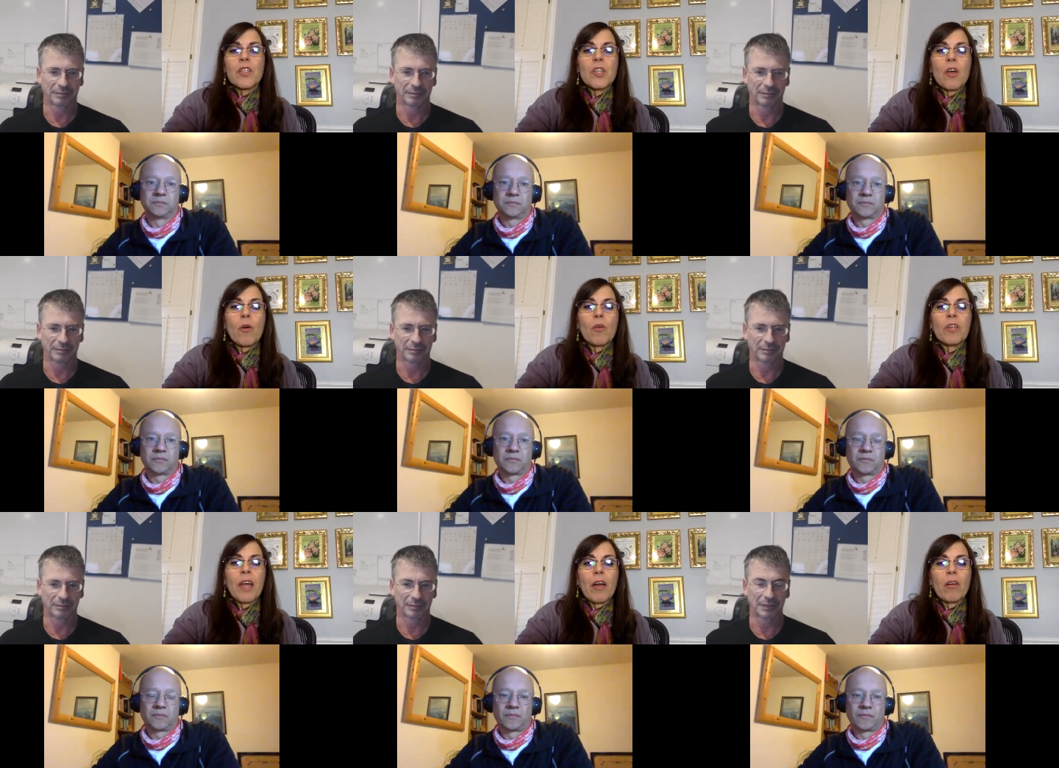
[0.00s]
Speaker 1: So
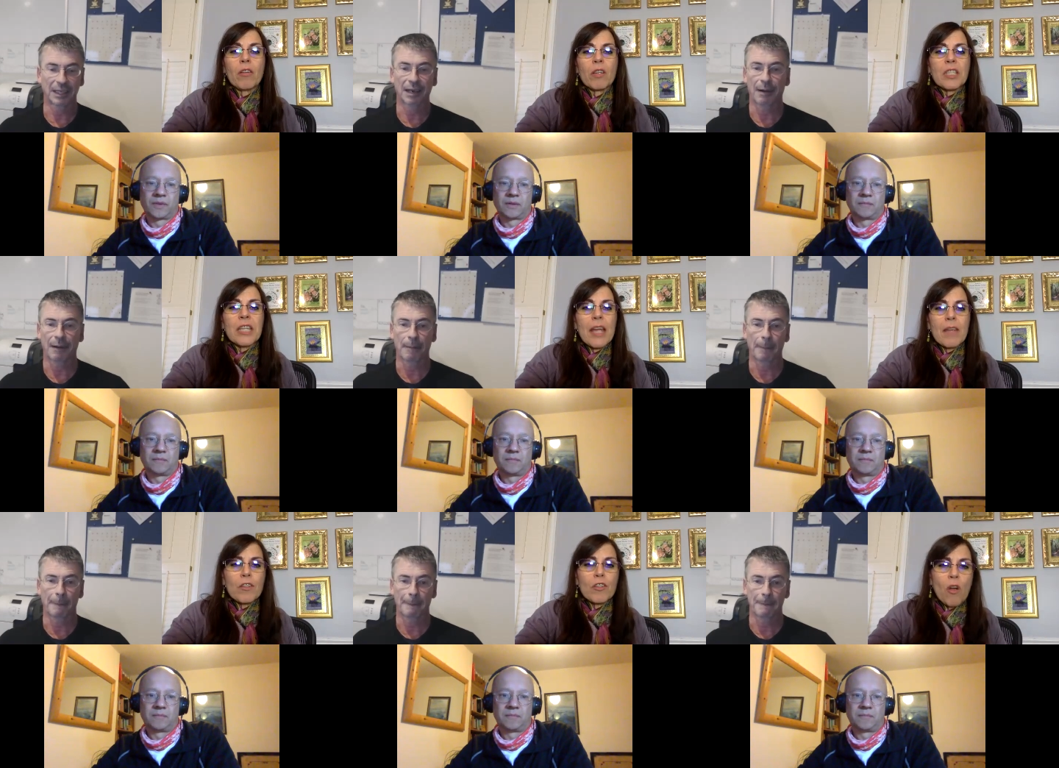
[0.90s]
now,
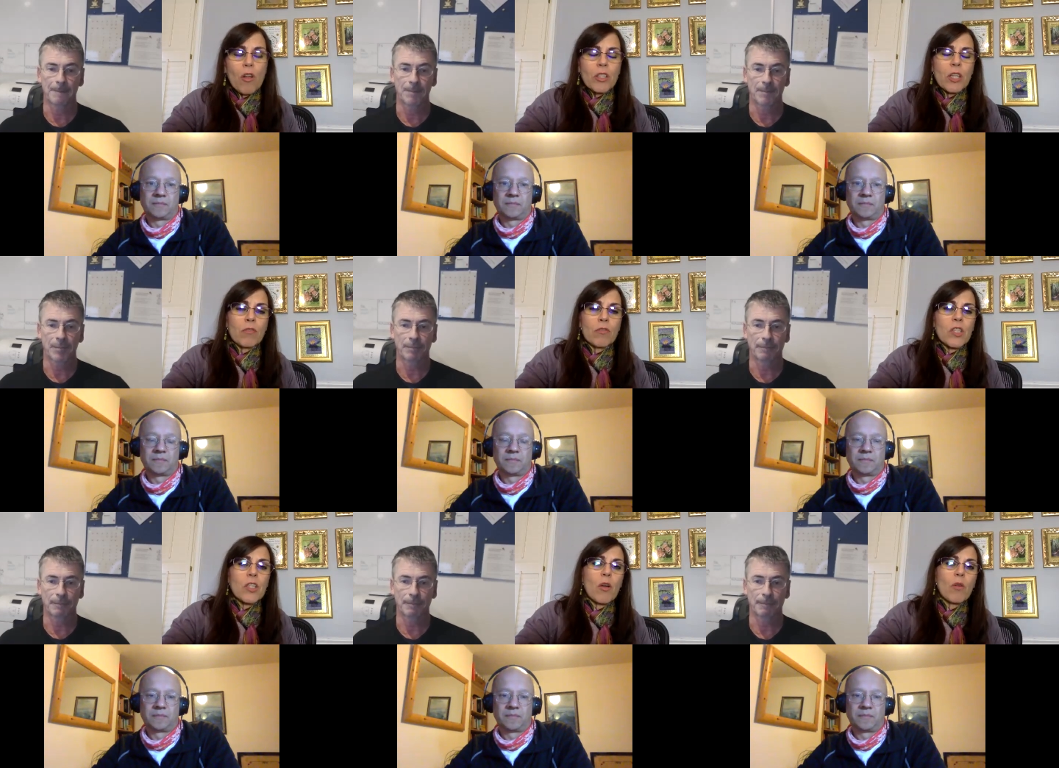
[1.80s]
Dave Charlton,
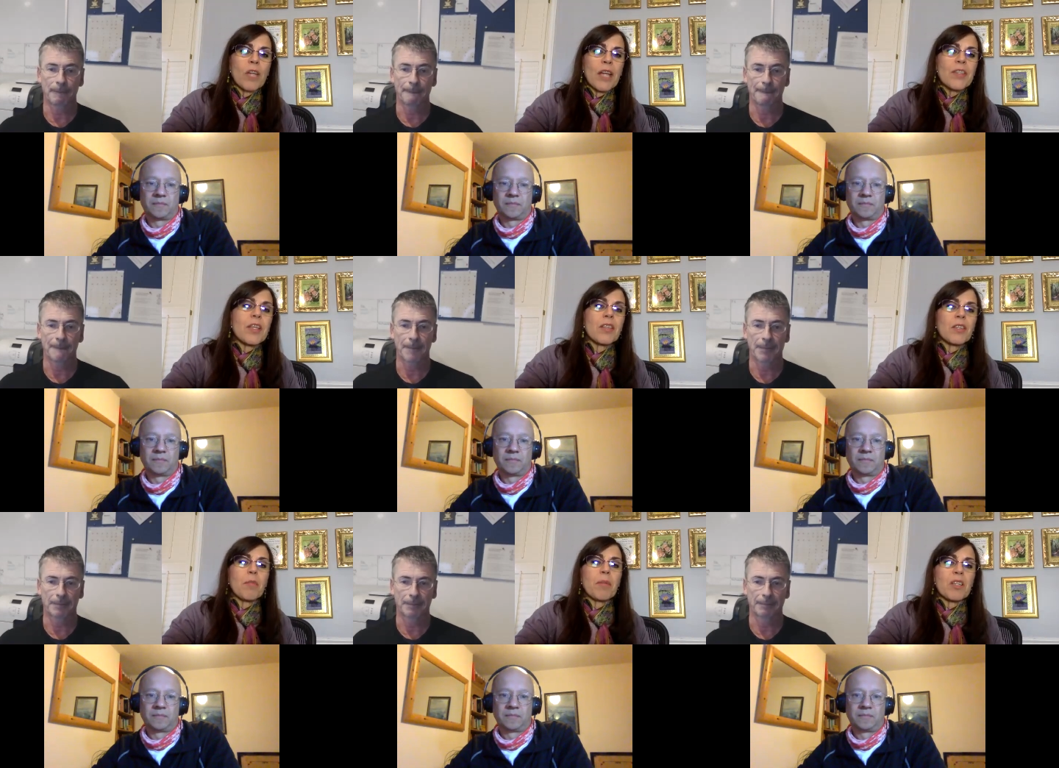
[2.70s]
so let's say
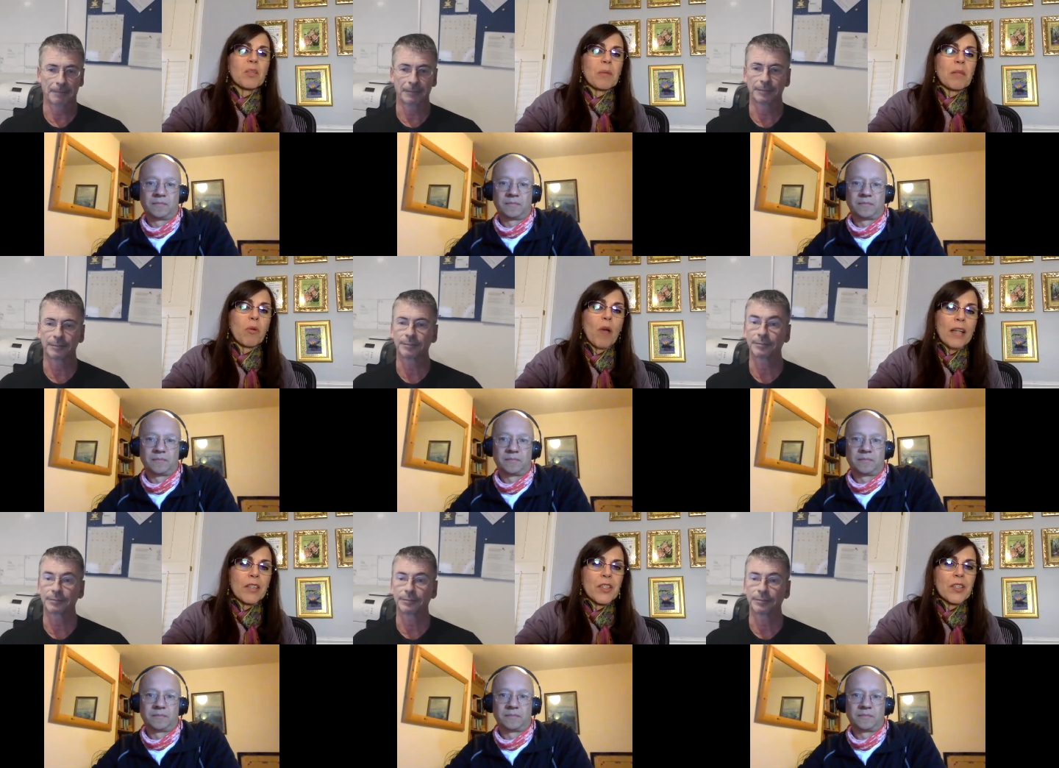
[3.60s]
somebody's been
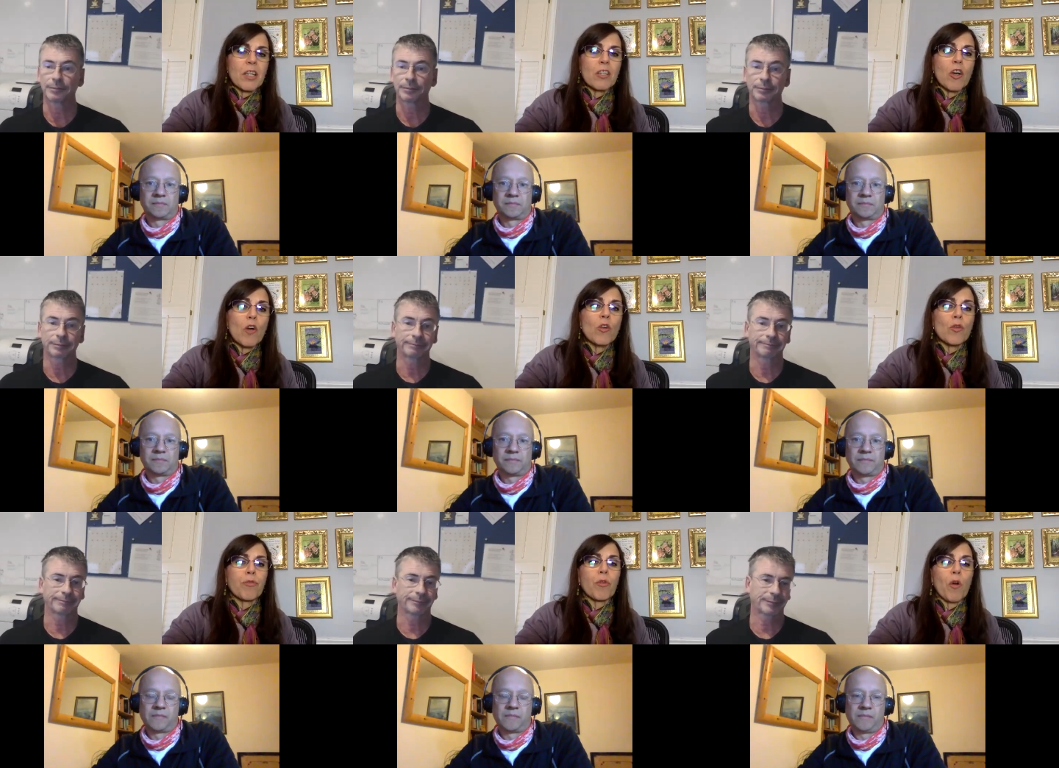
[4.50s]
practicing
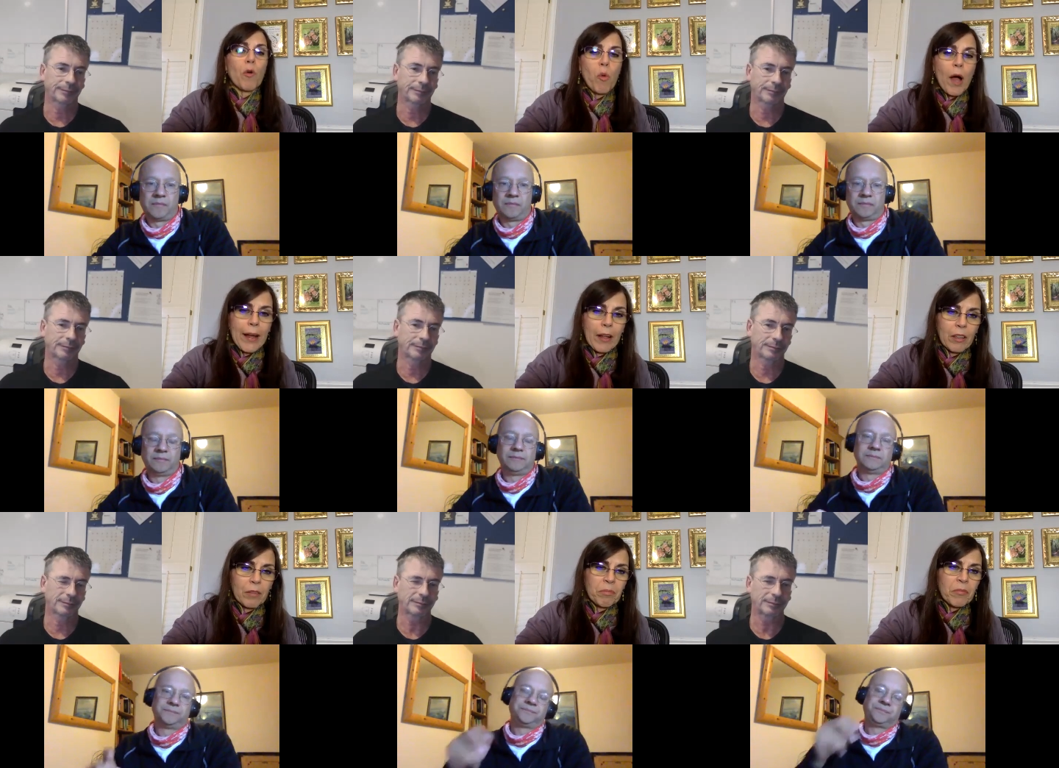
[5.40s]
yoga for a while